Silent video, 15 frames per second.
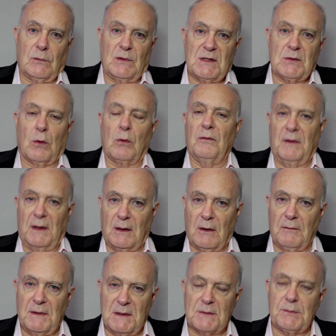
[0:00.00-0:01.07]
resolving
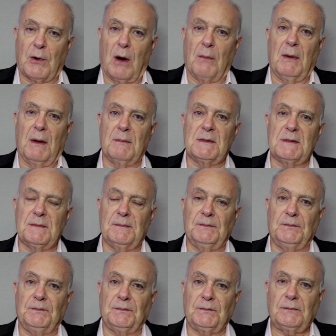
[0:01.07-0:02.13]
of these problems.
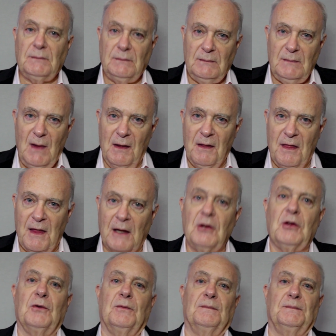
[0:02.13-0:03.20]

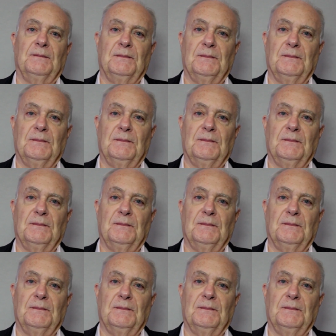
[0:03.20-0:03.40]
Thank you.